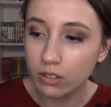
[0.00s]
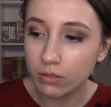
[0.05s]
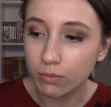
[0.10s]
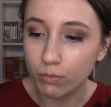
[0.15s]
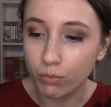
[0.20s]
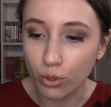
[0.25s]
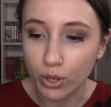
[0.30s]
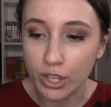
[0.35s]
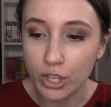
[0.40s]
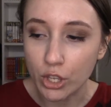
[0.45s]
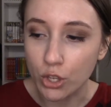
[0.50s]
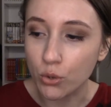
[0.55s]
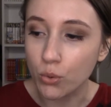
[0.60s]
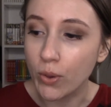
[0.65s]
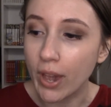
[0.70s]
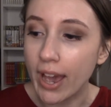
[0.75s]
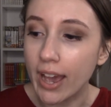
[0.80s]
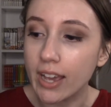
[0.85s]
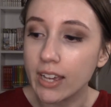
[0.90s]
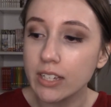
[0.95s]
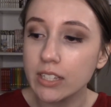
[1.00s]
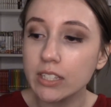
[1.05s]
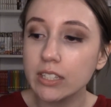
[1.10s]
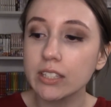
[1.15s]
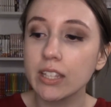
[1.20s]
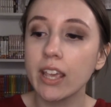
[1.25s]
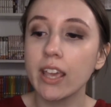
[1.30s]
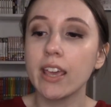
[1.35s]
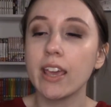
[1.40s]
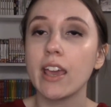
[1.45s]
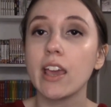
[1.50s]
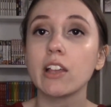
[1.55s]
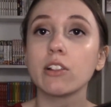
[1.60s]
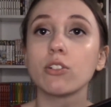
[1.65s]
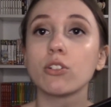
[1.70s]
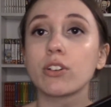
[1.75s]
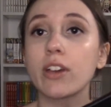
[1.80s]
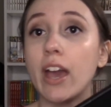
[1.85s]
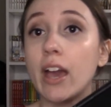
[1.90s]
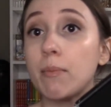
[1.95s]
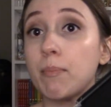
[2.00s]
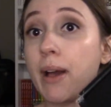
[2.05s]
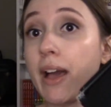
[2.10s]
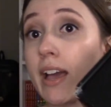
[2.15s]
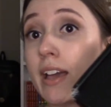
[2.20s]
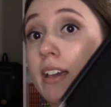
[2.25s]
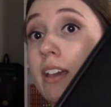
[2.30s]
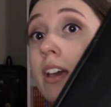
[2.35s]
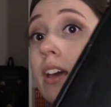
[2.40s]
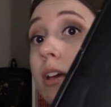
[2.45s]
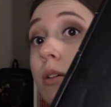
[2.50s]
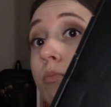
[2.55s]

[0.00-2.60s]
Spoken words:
bring you guys a look at my